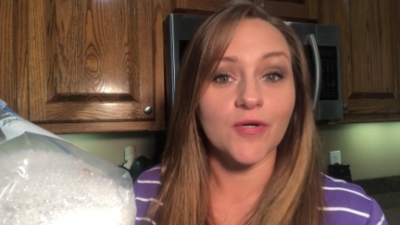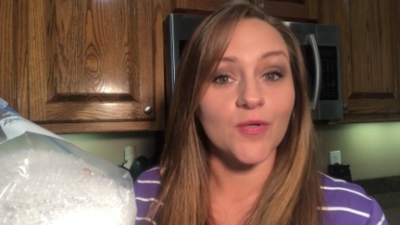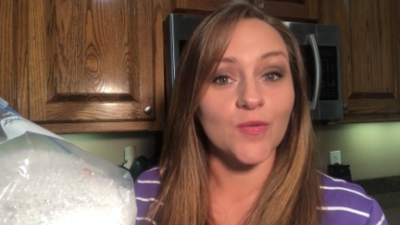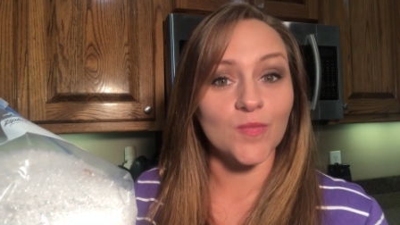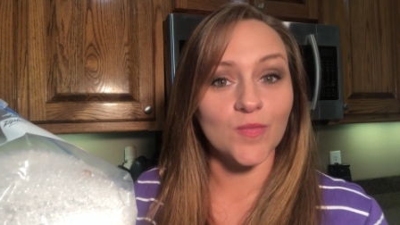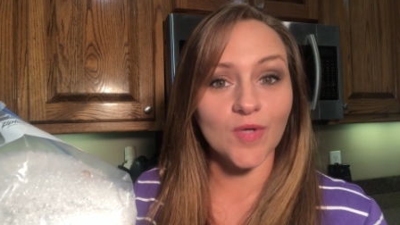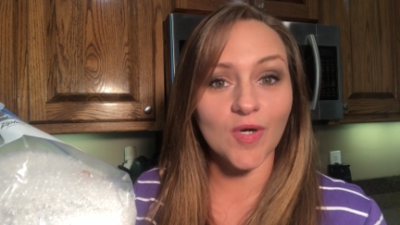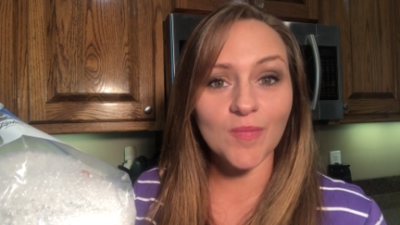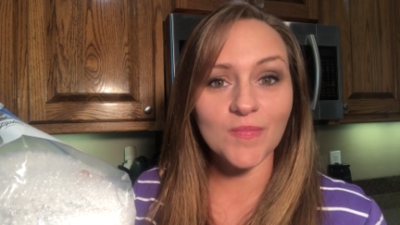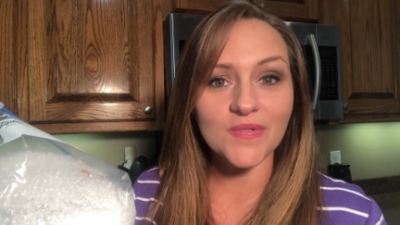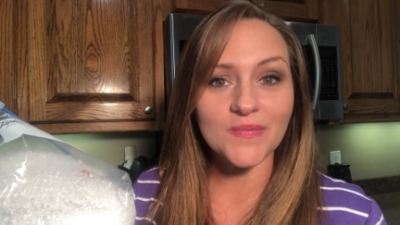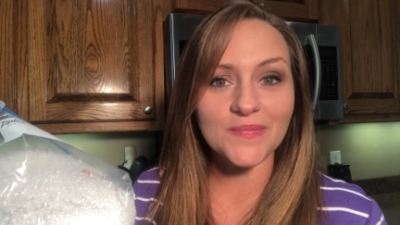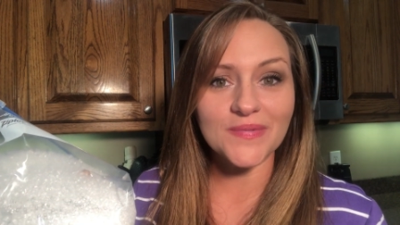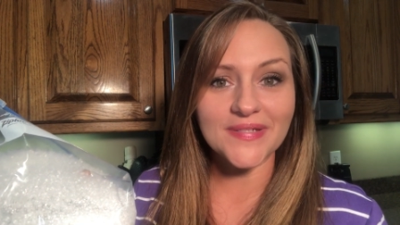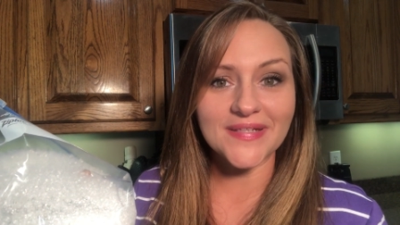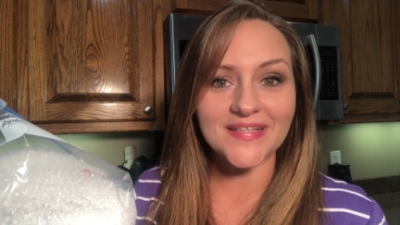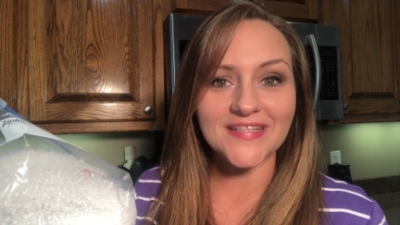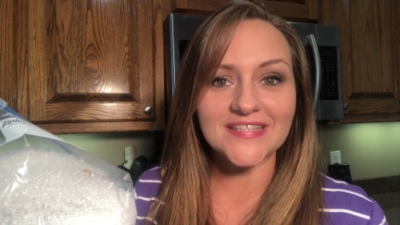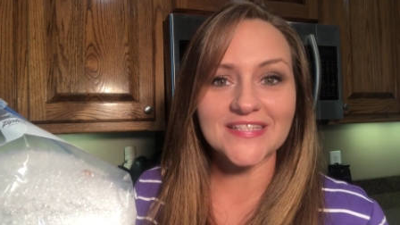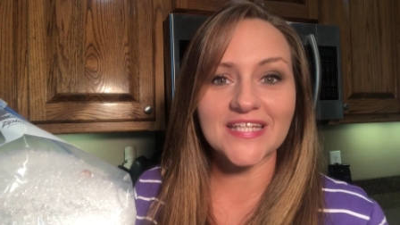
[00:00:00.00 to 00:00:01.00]
aroma
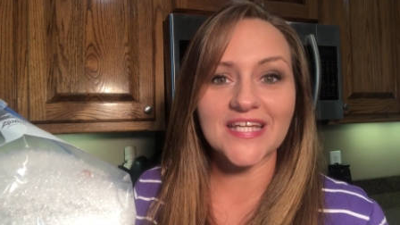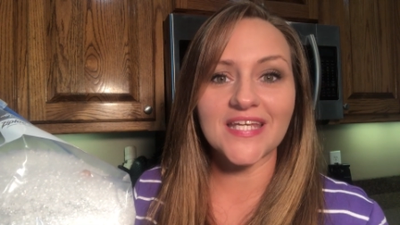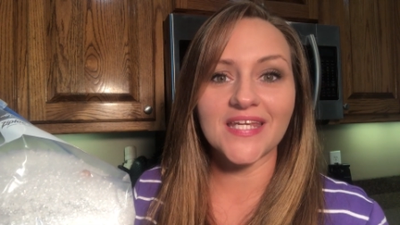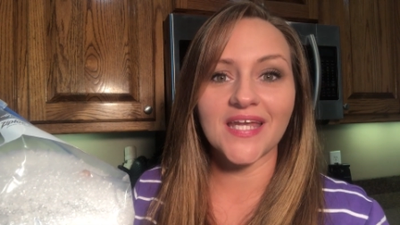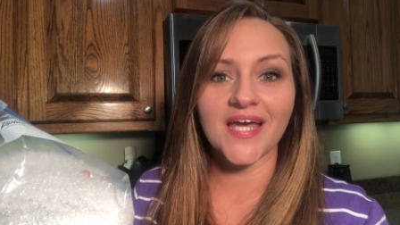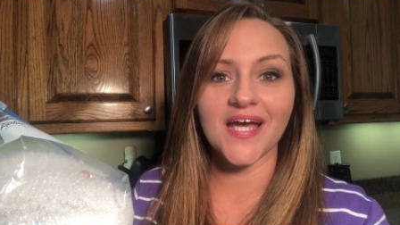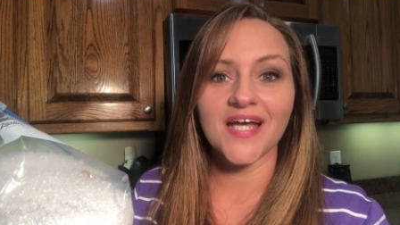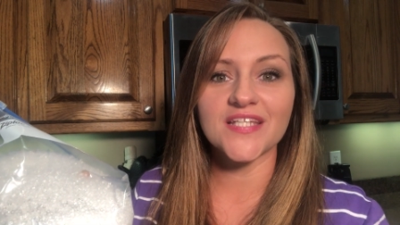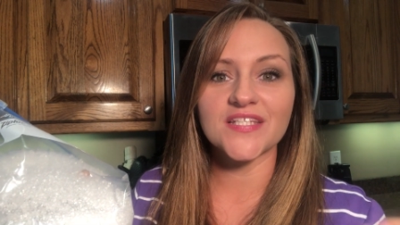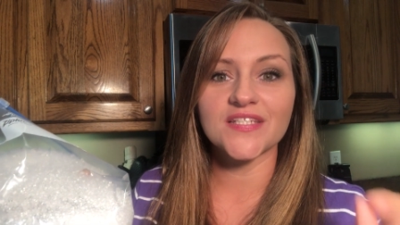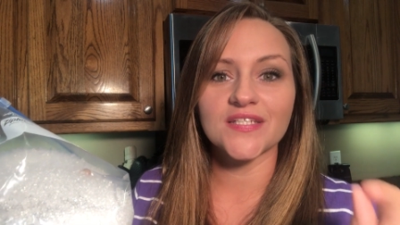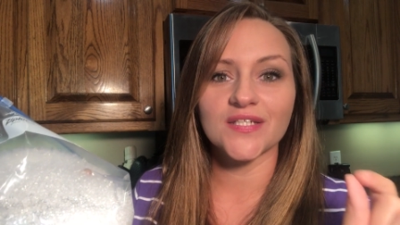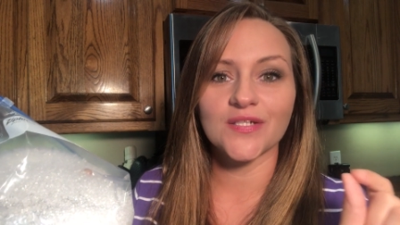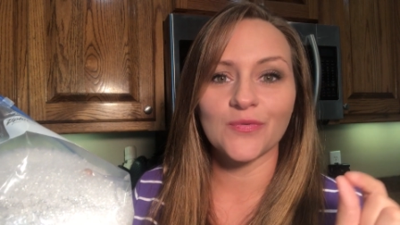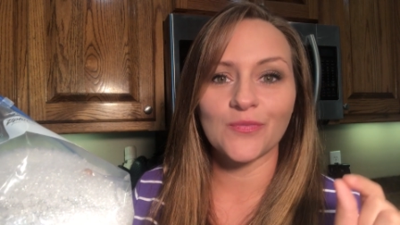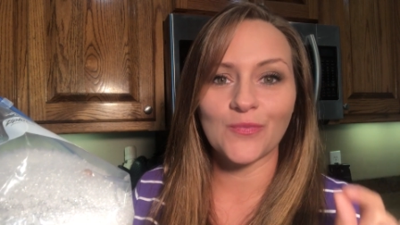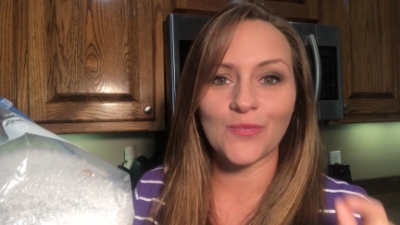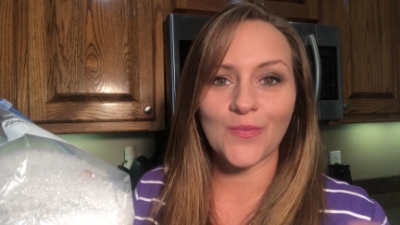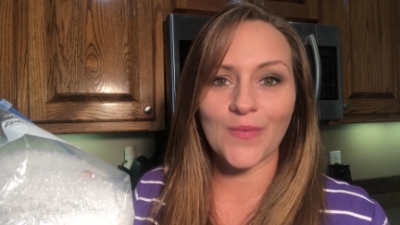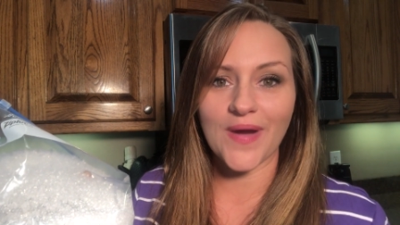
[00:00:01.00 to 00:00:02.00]
beads and not
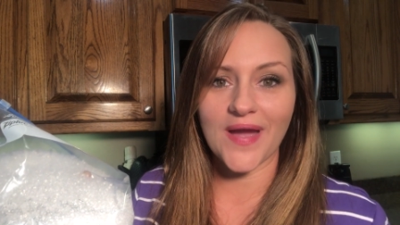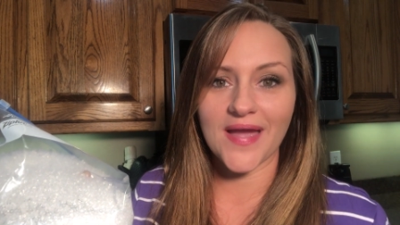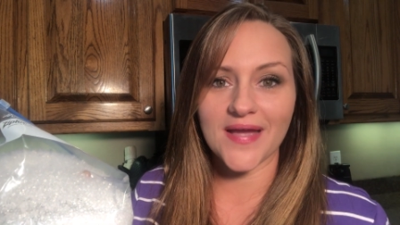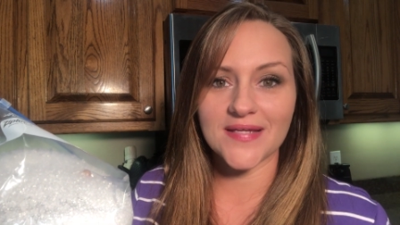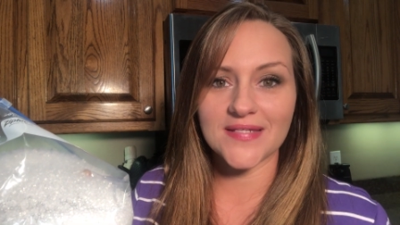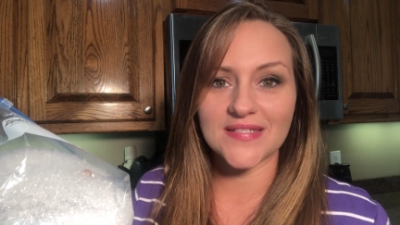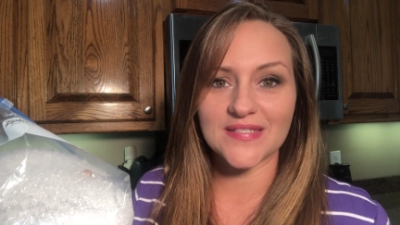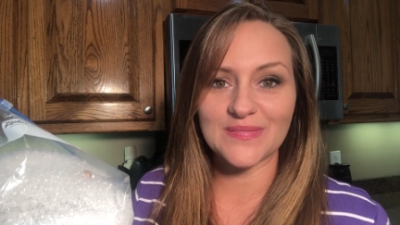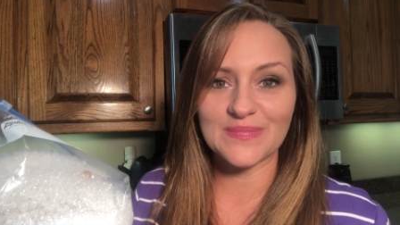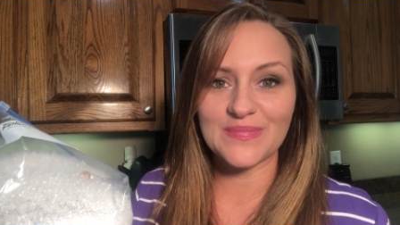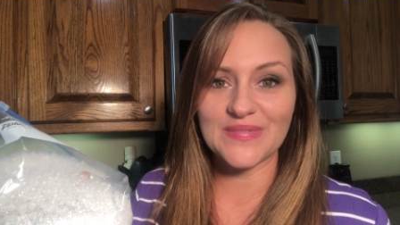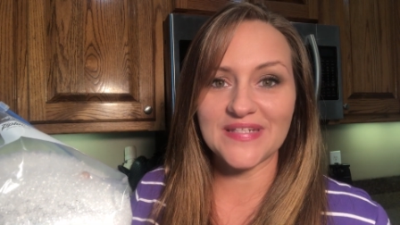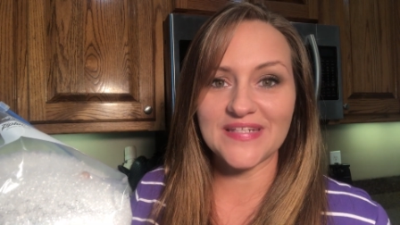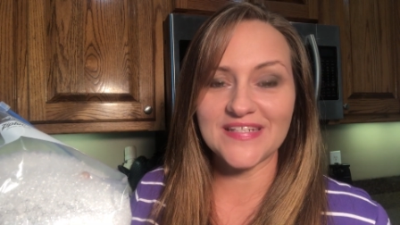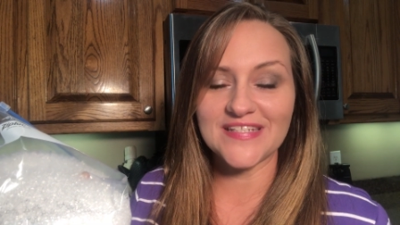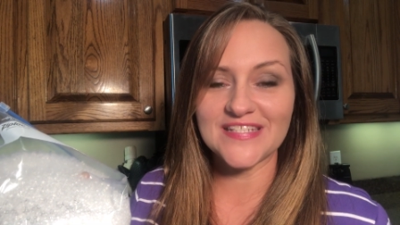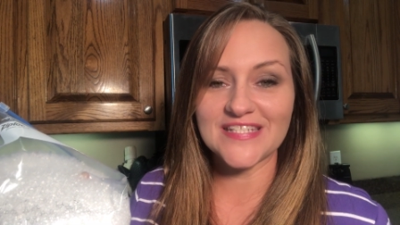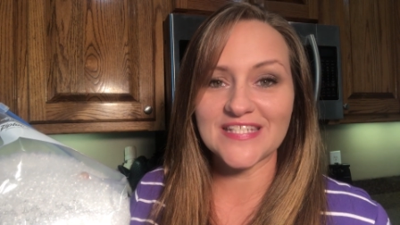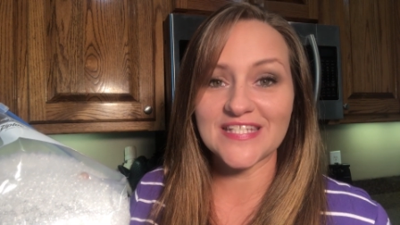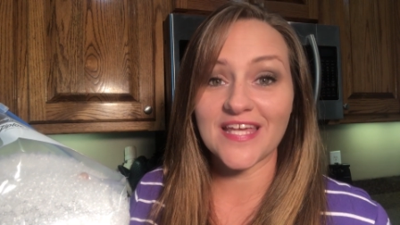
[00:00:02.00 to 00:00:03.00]
wax
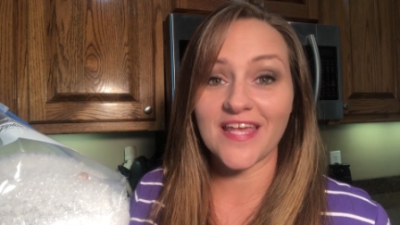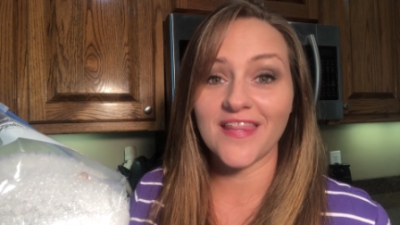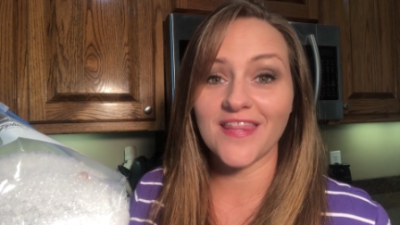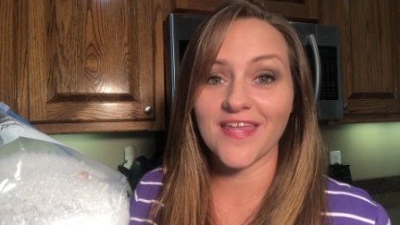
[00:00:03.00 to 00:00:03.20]
beads.